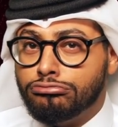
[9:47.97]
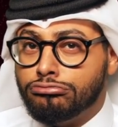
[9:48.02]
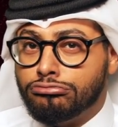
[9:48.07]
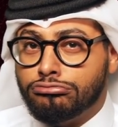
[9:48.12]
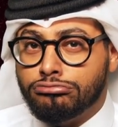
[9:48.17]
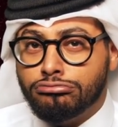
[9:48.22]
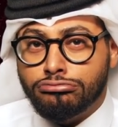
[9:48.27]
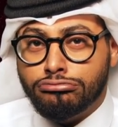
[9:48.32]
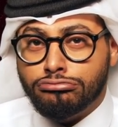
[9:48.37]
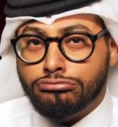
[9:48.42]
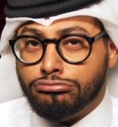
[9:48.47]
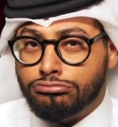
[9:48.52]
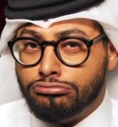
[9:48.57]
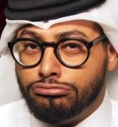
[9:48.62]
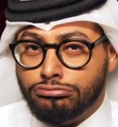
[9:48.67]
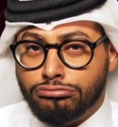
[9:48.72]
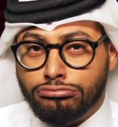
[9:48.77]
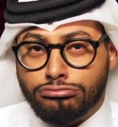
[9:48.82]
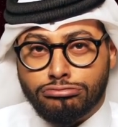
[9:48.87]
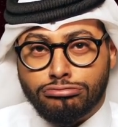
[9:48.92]
mm, mm,
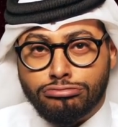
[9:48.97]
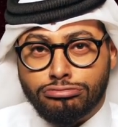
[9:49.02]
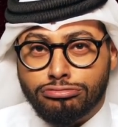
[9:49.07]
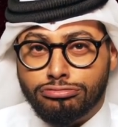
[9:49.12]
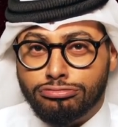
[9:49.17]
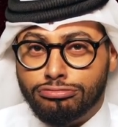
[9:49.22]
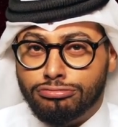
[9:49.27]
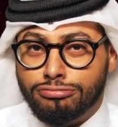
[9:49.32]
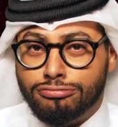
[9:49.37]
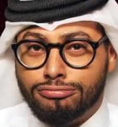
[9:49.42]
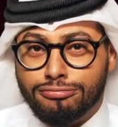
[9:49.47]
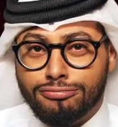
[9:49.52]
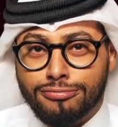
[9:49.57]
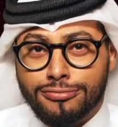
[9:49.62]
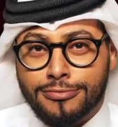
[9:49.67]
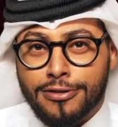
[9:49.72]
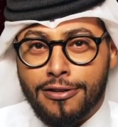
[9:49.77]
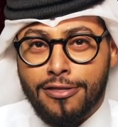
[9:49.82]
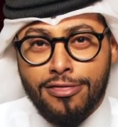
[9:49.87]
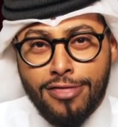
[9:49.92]
mm,
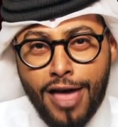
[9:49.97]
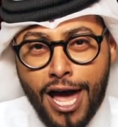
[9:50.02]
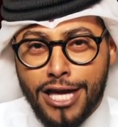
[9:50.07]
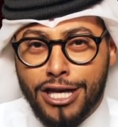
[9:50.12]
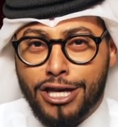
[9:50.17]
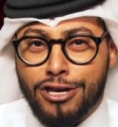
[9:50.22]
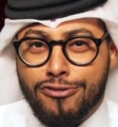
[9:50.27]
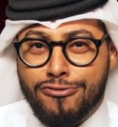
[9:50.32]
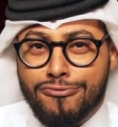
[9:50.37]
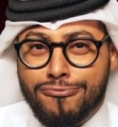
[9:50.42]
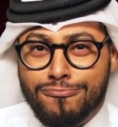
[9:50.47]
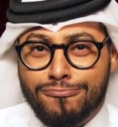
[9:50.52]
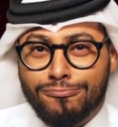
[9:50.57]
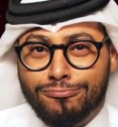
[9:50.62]
Thank you.